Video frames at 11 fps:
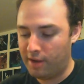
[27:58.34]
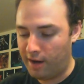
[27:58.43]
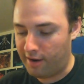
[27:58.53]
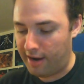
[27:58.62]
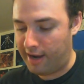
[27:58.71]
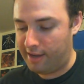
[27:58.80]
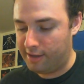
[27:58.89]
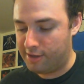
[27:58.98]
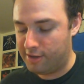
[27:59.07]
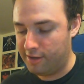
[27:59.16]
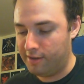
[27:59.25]
Alright,
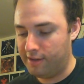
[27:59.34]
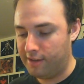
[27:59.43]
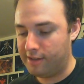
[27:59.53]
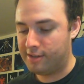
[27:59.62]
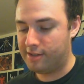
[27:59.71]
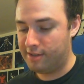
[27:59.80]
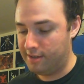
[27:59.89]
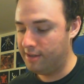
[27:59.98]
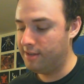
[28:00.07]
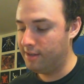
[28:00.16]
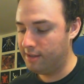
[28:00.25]
let's
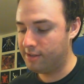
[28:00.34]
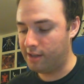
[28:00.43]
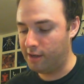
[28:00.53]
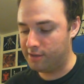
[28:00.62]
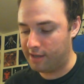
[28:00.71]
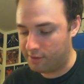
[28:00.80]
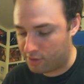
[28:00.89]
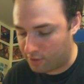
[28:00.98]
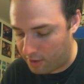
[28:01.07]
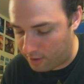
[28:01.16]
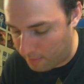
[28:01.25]
close it out
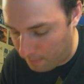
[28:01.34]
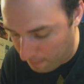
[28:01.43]
strong.